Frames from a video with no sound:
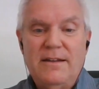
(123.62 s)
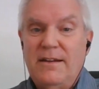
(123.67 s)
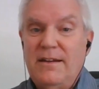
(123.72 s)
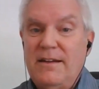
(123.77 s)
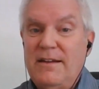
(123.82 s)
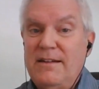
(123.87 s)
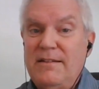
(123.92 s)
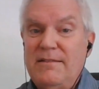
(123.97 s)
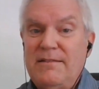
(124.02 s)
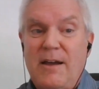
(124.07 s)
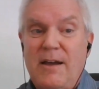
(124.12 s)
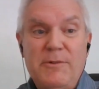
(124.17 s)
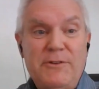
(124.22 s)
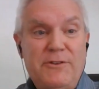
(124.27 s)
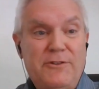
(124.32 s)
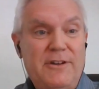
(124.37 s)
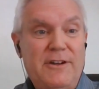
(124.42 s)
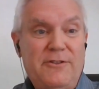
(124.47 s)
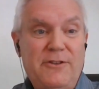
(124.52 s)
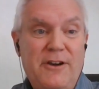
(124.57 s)
and how
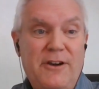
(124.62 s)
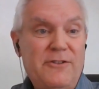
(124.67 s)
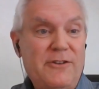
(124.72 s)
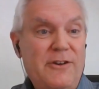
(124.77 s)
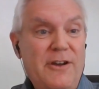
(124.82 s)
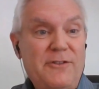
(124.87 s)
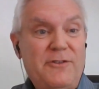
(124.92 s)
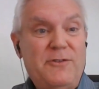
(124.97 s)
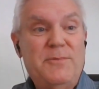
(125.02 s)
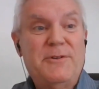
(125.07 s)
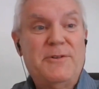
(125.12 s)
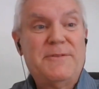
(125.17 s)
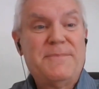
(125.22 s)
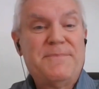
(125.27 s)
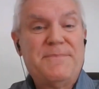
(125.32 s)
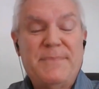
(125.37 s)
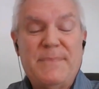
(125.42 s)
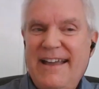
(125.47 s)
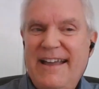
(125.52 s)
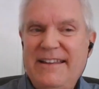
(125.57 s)
much should I charge a customer?
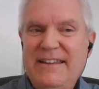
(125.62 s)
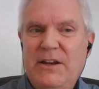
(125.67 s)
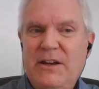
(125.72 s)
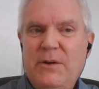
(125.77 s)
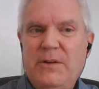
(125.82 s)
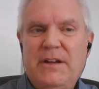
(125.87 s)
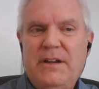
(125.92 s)
And, you know,